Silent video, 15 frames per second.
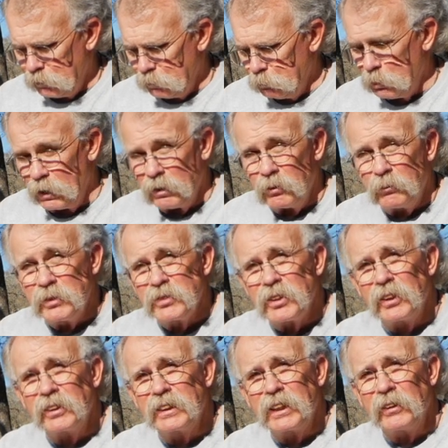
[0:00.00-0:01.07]
But we
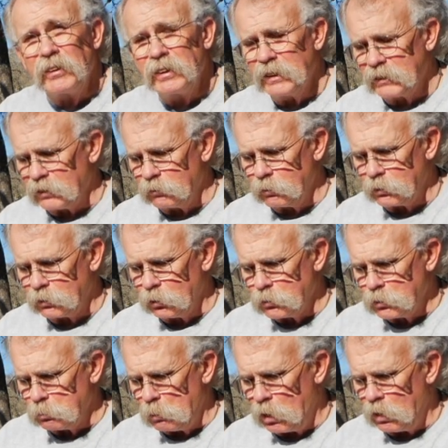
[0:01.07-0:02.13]
started carrying this because it was so
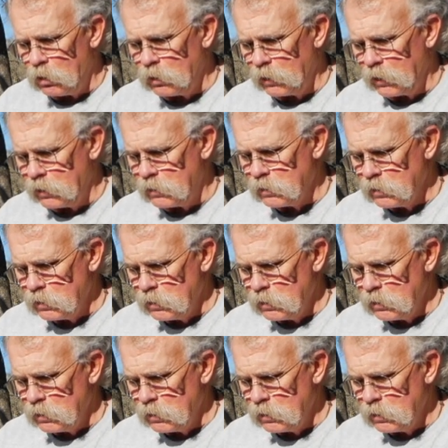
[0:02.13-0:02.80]
small, and